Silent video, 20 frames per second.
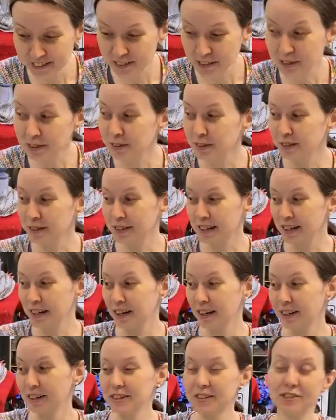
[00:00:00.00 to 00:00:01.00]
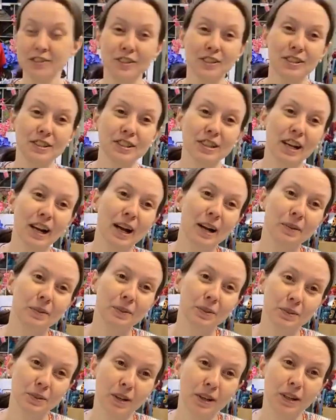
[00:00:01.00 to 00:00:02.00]
um, so Tuesday, August
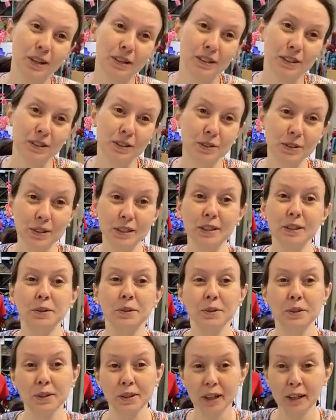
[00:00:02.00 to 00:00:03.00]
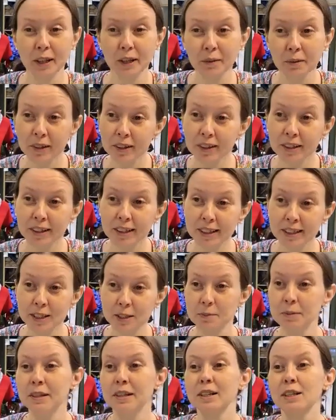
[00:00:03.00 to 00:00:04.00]
1st, I will draw to see who the lucky
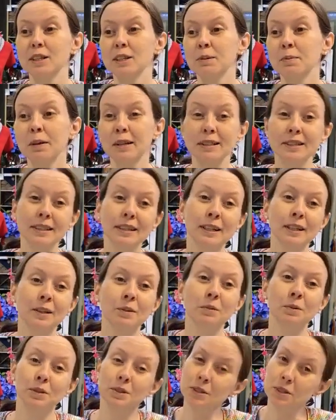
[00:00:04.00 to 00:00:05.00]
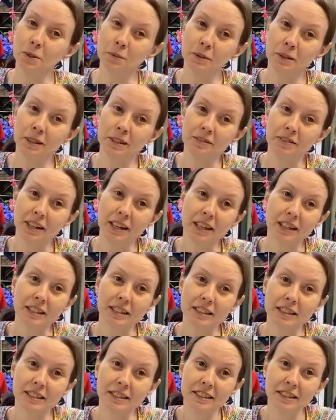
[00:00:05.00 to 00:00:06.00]
winner is because Boss Lady will still be
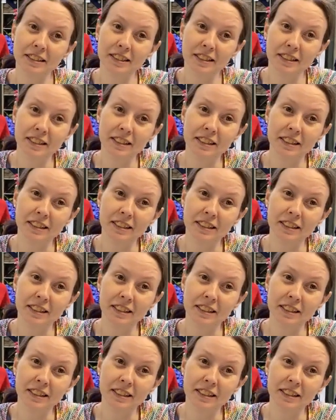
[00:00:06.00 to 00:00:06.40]
in Vegas